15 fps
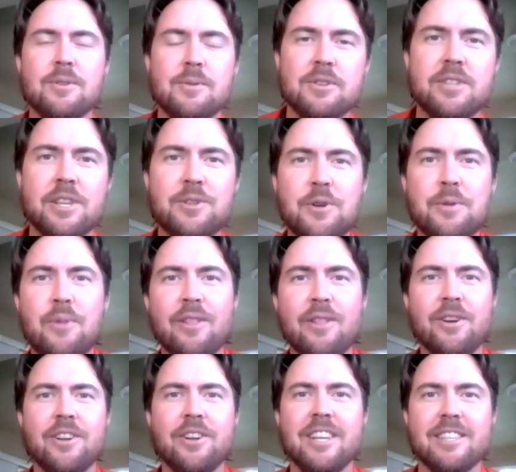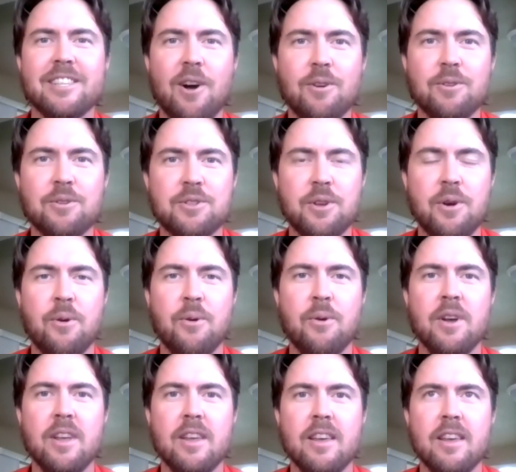Sister and brotherhood is
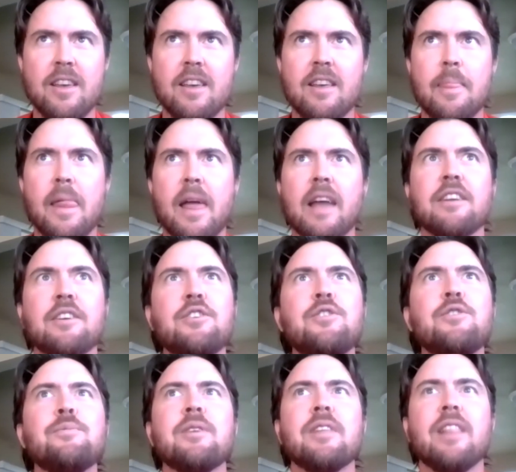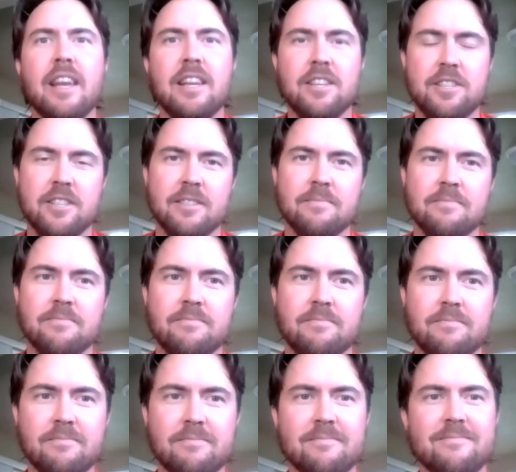also an accumulation.
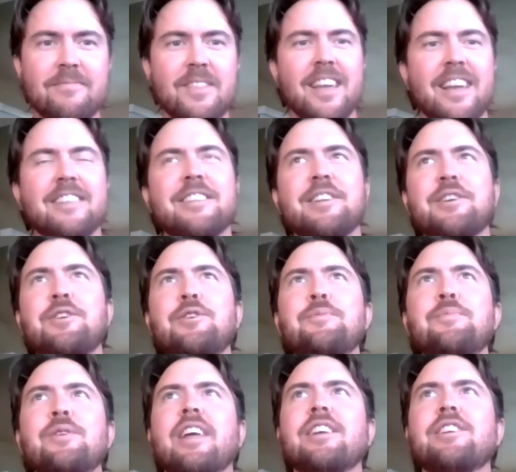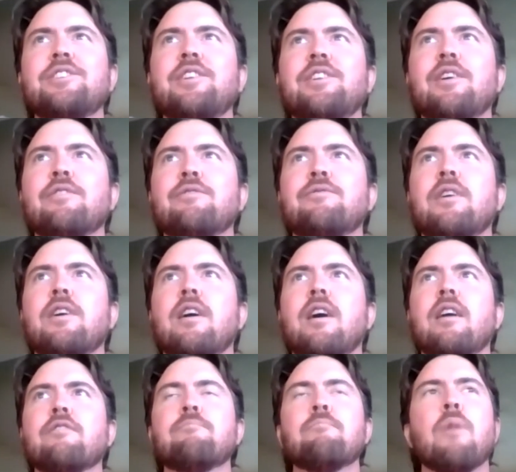It's an accumulation of,
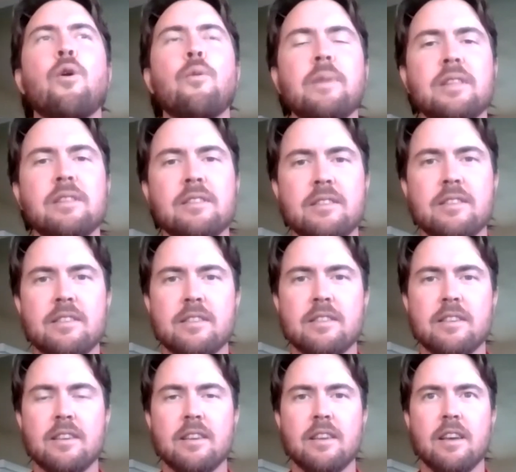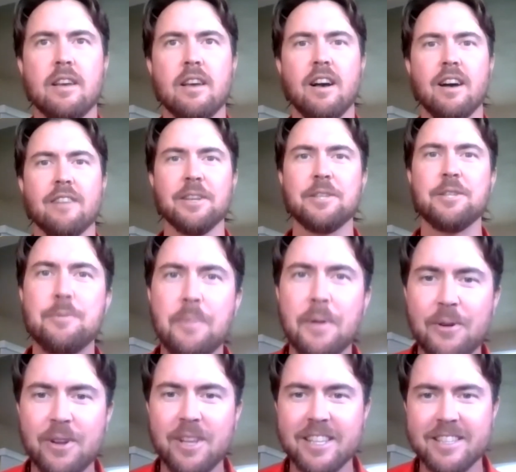of moments, of
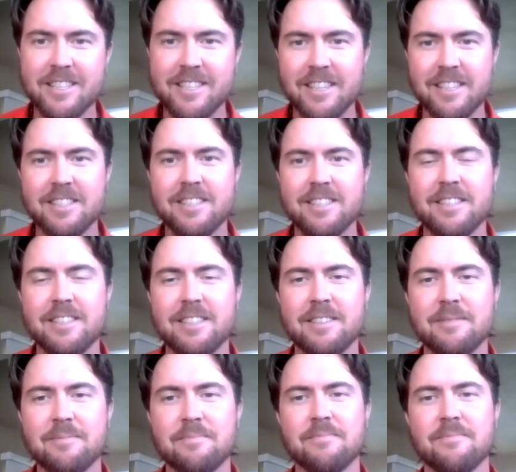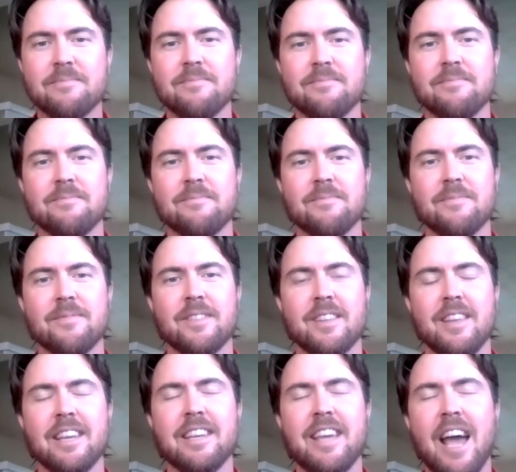experiences,
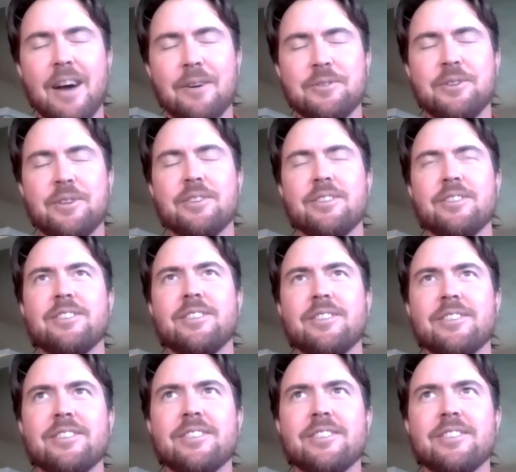encounters,